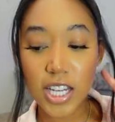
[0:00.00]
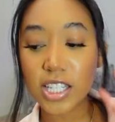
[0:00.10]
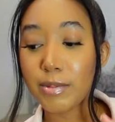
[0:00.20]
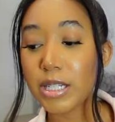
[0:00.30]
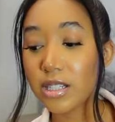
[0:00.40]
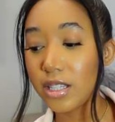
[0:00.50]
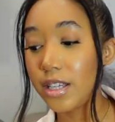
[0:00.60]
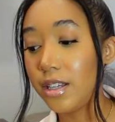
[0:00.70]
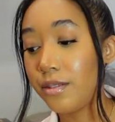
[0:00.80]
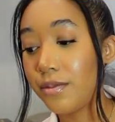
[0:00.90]
especially
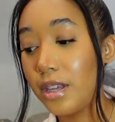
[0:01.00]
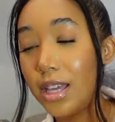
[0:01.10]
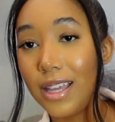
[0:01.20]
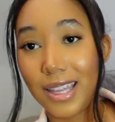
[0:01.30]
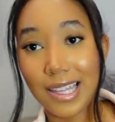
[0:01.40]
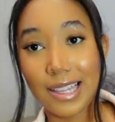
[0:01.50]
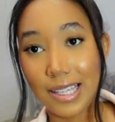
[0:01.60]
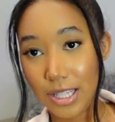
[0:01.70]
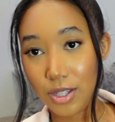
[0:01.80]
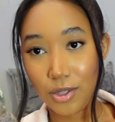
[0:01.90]
if
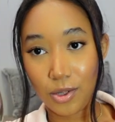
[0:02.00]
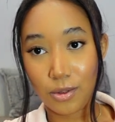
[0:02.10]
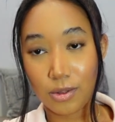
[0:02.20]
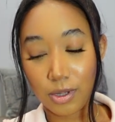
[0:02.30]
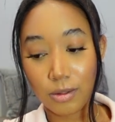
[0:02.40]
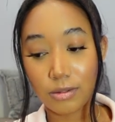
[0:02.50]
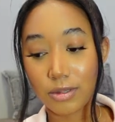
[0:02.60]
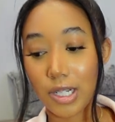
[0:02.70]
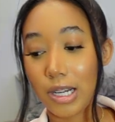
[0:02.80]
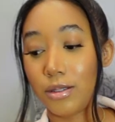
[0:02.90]
these two don't
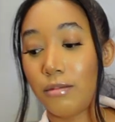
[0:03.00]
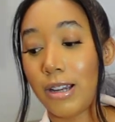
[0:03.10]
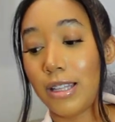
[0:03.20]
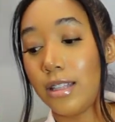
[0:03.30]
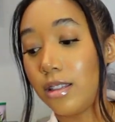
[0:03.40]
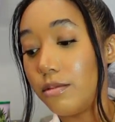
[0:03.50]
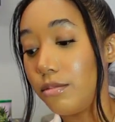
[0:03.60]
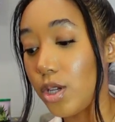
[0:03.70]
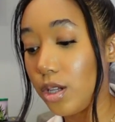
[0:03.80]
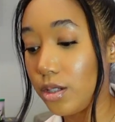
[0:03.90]
turn out the way I like them.